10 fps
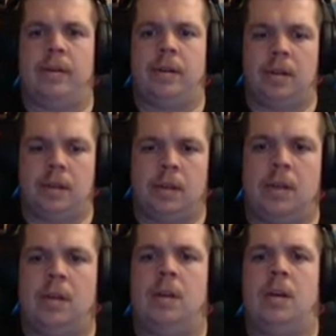
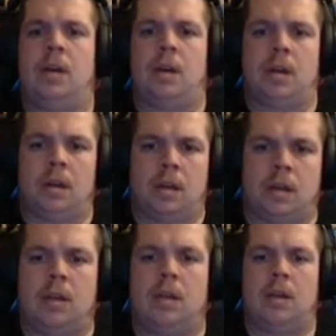
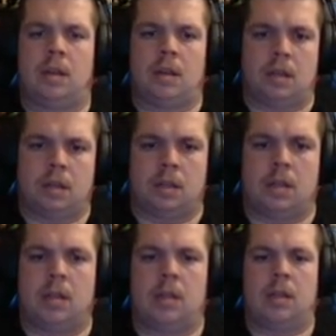
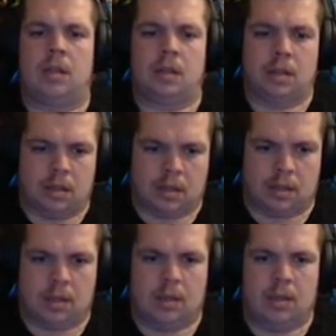
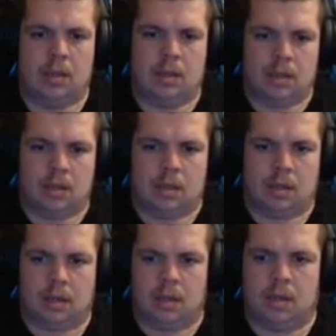
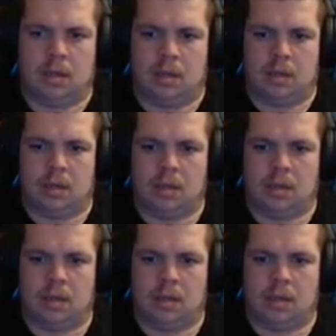The person shown says nothing.